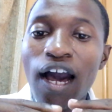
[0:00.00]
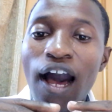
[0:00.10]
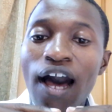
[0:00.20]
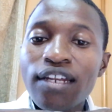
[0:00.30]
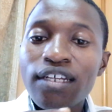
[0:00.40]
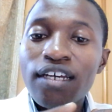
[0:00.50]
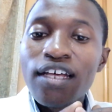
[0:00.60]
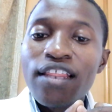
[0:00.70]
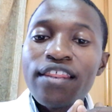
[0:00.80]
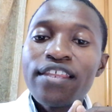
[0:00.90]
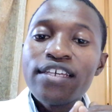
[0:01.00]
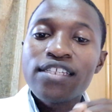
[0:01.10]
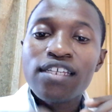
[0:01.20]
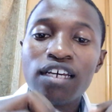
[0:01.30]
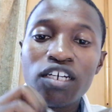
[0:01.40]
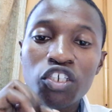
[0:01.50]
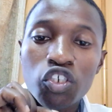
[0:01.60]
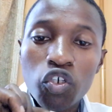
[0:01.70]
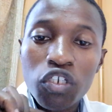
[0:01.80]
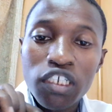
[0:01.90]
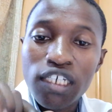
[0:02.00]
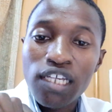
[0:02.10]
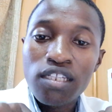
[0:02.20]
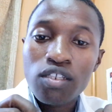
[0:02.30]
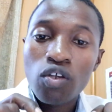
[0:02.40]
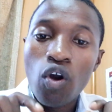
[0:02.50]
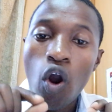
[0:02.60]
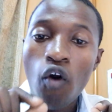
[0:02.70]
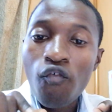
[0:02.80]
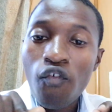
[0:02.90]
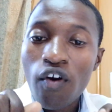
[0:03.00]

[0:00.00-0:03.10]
And these short chains of